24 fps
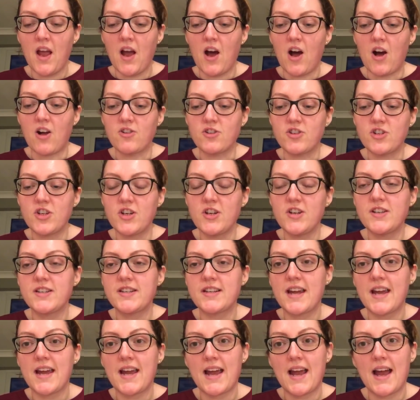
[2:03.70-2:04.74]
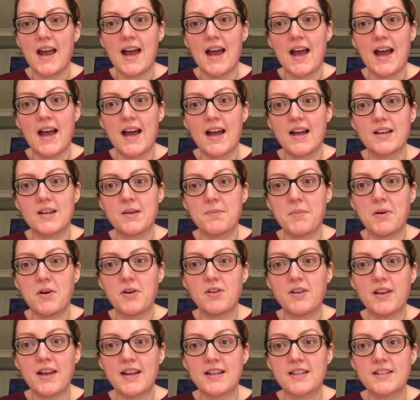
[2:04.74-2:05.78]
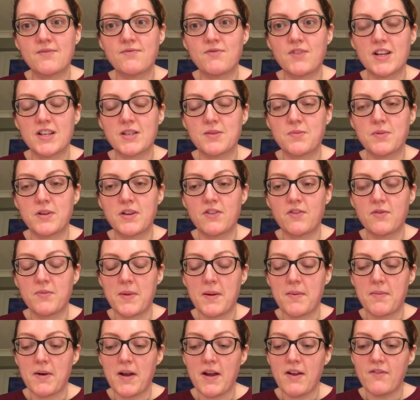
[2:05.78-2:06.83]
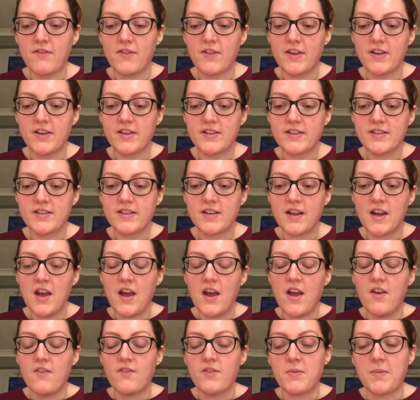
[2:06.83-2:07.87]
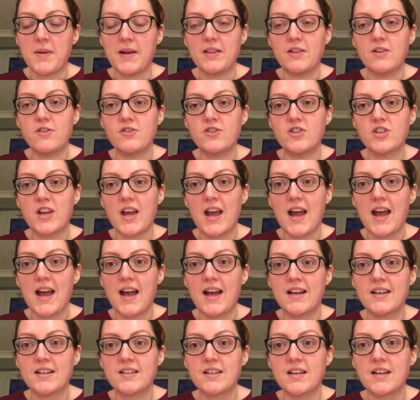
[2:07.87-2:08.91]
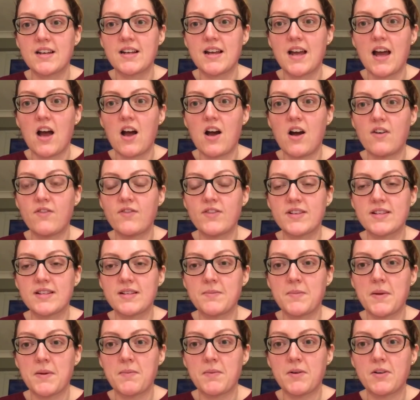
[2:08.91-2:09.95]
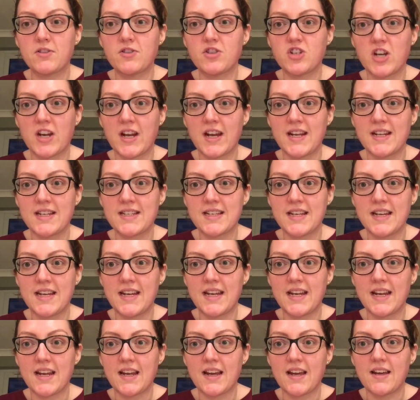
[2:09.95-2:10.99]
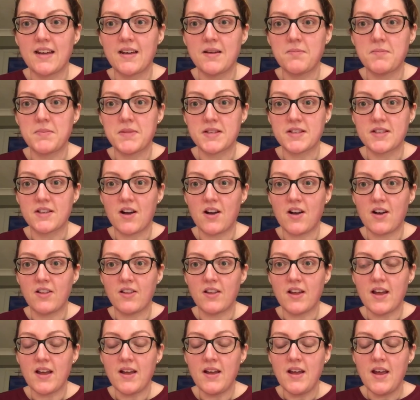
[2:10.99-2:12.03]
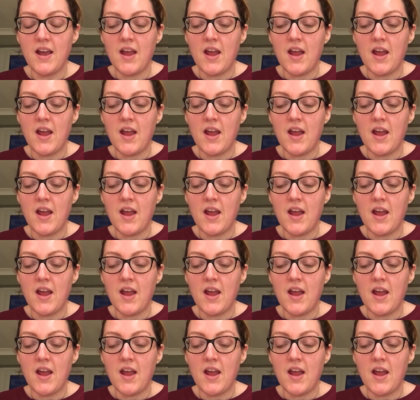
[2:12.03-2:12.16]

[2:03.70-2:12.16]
On Tuesday I had boiled eggs and raspberries for my breakfast. For my lunch I had half a Slimming World chicken tikka masala